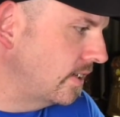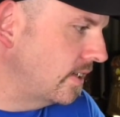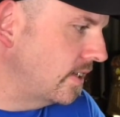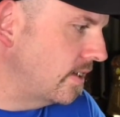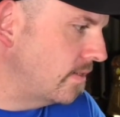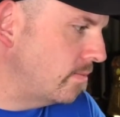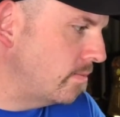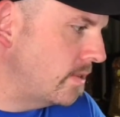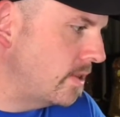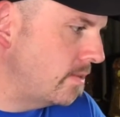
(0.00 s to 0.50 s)

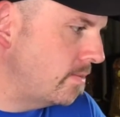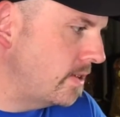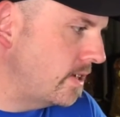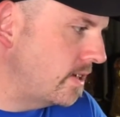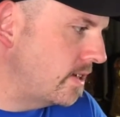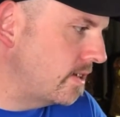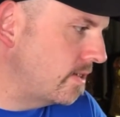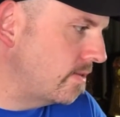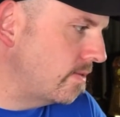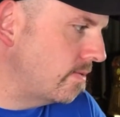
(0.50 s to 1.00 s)
that
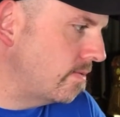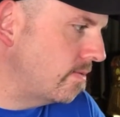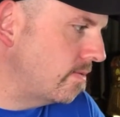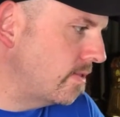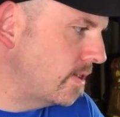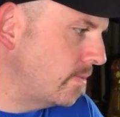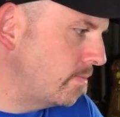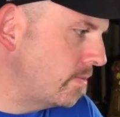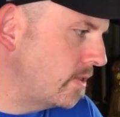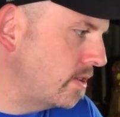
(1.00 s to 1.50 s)
baby's
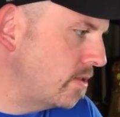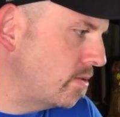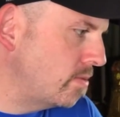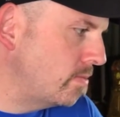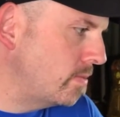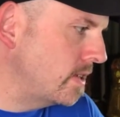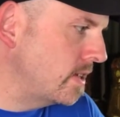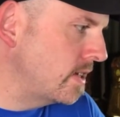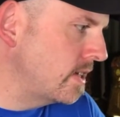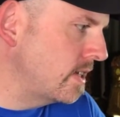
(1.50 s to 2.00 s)
ripped
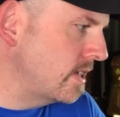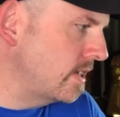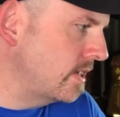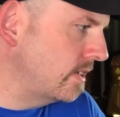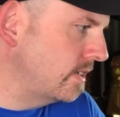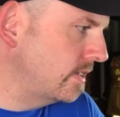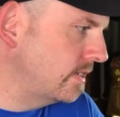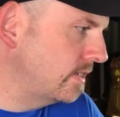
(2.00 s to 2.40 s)
open.